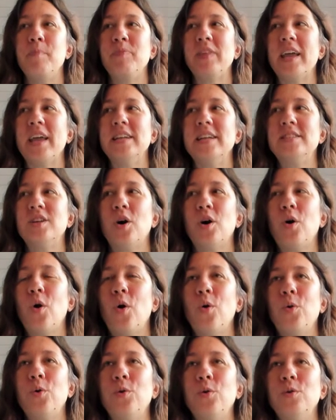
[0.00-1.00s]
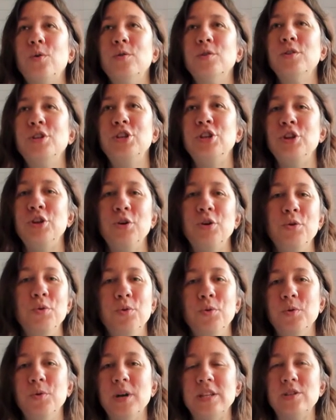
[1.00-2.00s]
It's a whole
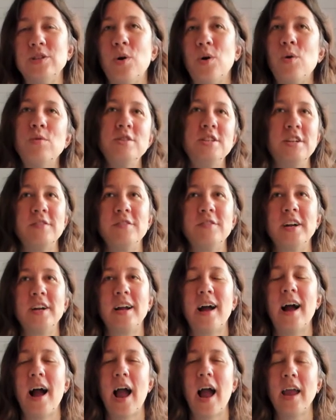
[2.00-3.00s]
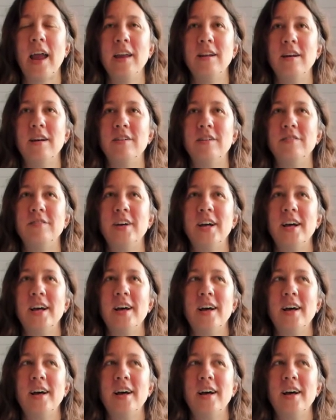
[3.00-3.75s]
different kind of